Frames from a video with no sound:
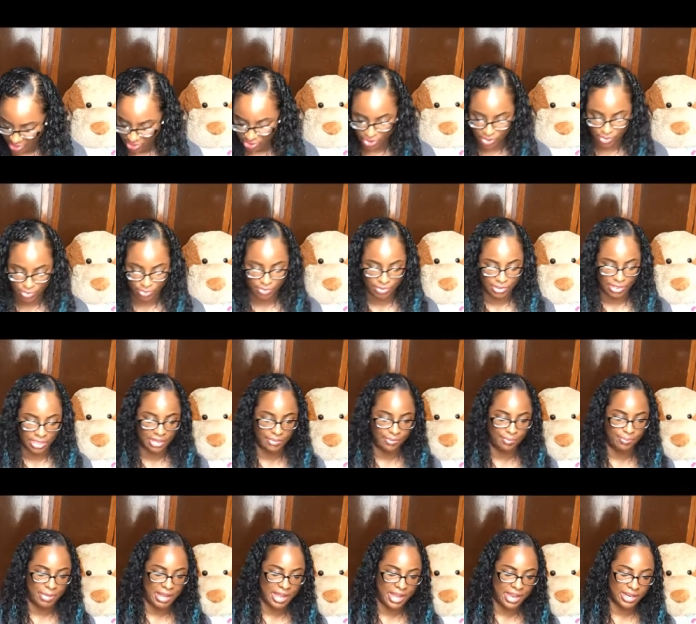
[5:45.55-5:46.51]
Just
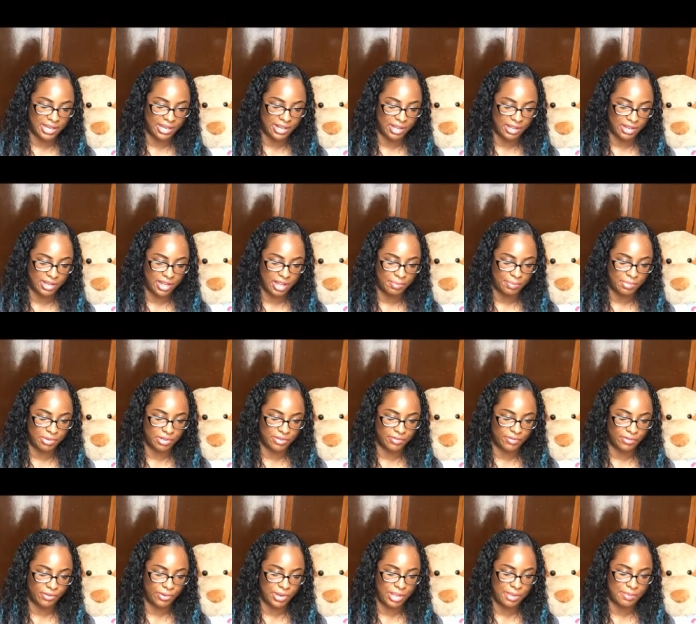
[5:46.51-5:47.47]
buy a couple
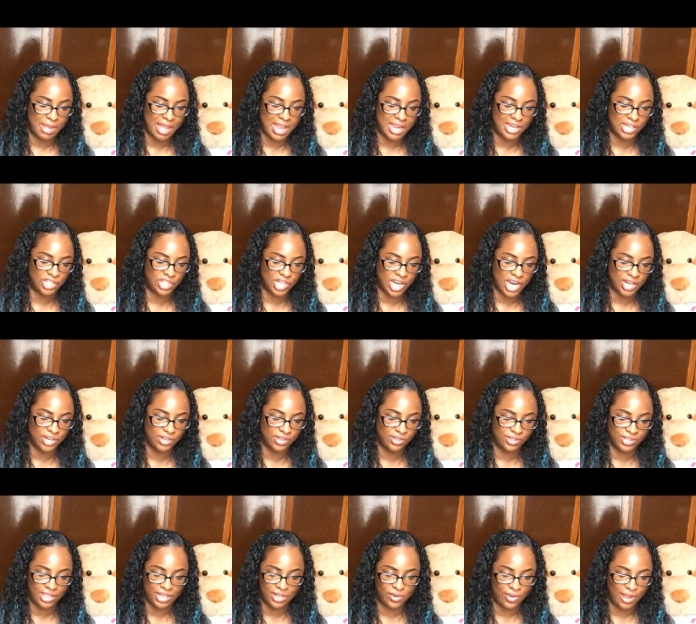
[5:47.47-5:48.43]
of cream
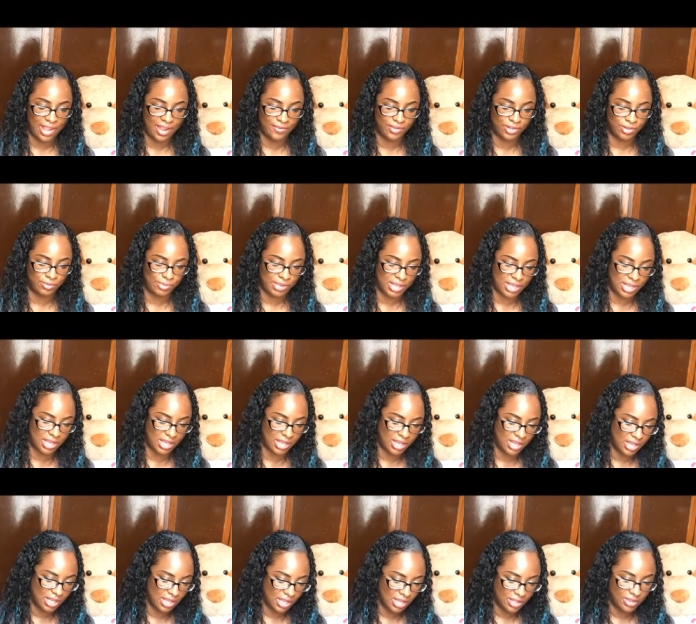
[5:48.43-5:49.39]
eyeshadows. They don't have to
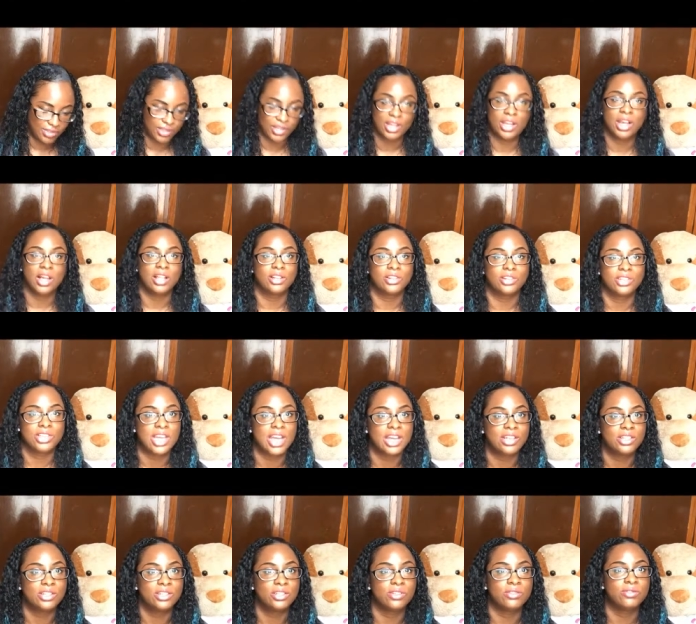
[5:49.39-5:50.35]
be the color
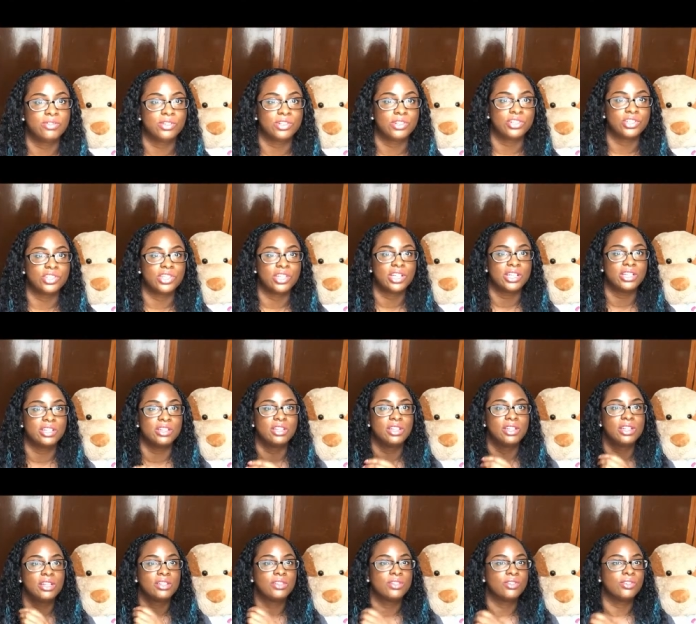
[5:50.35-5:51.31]
tattoo version.
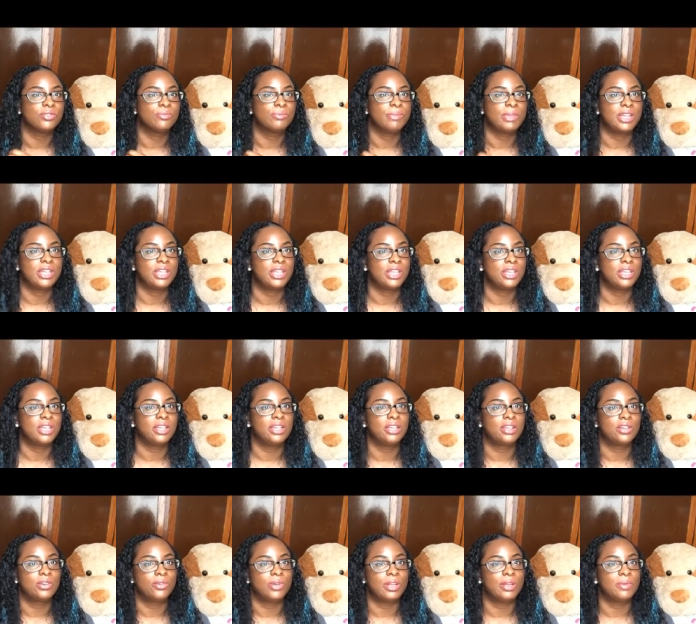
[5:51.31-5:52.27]
There's many
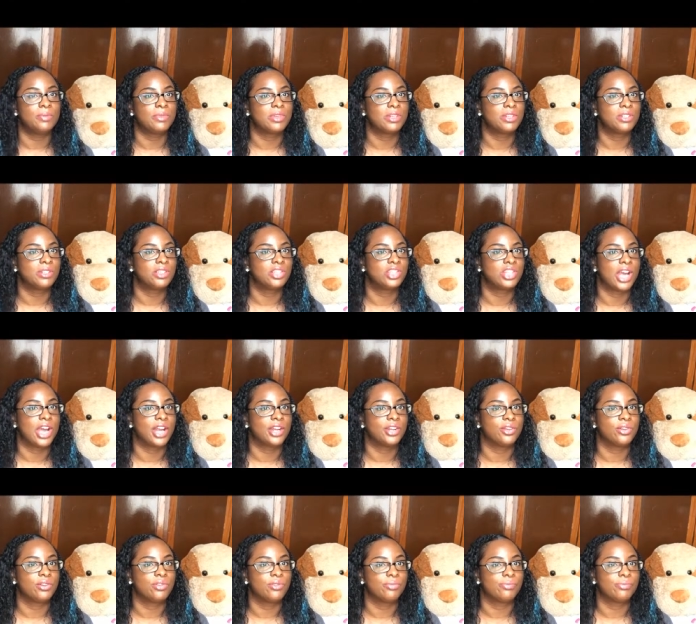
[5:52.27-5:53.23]
cream
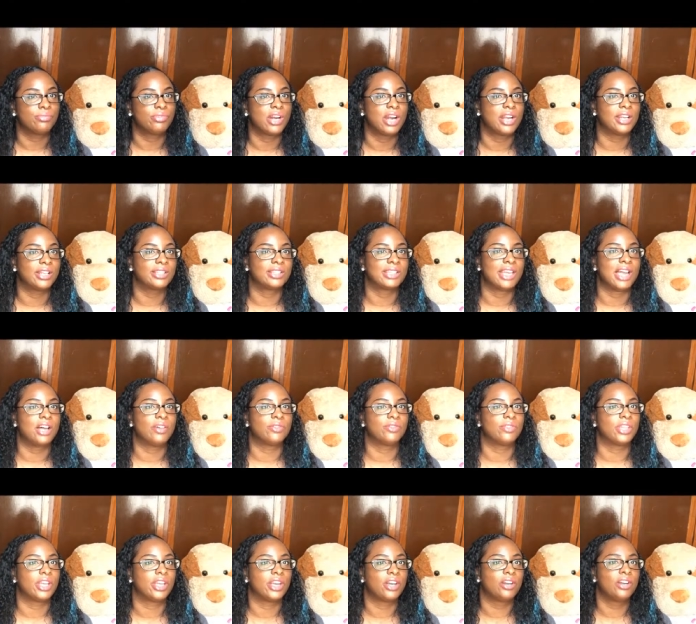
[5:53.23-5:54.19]
shadow products
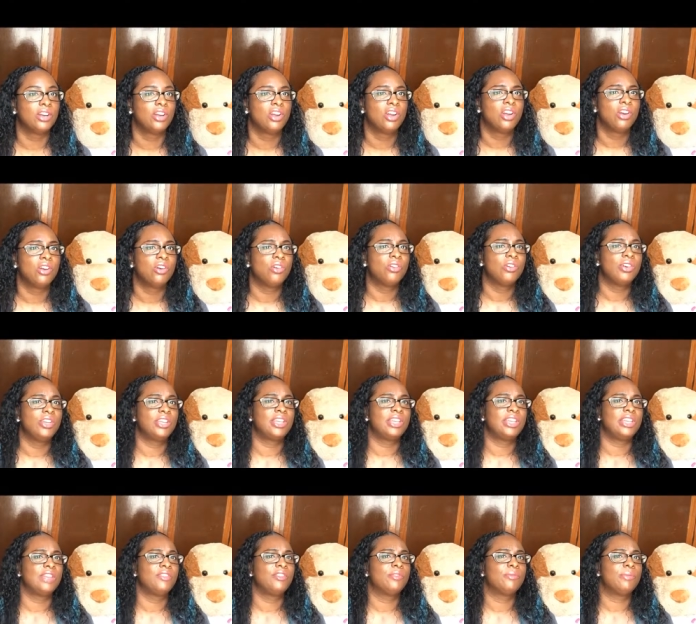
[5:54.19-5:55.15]
out there. Or you can
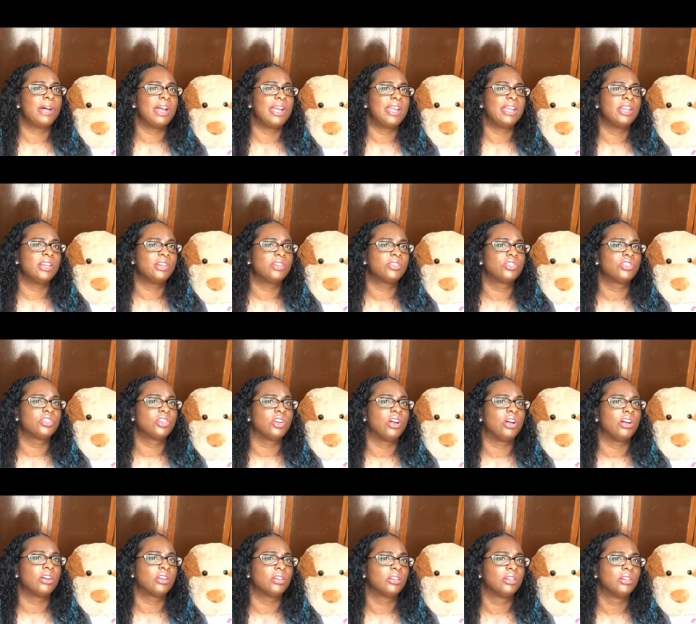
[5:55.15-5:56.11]
even buy hair
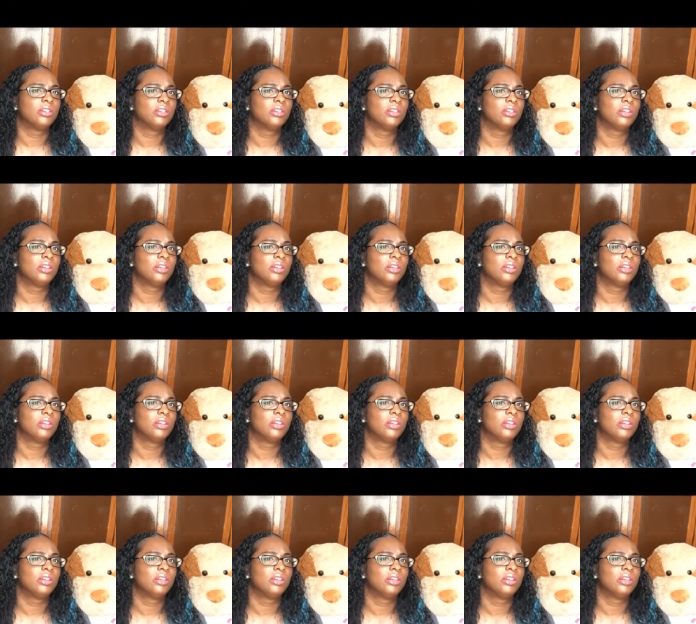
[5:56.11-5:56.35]
chalk.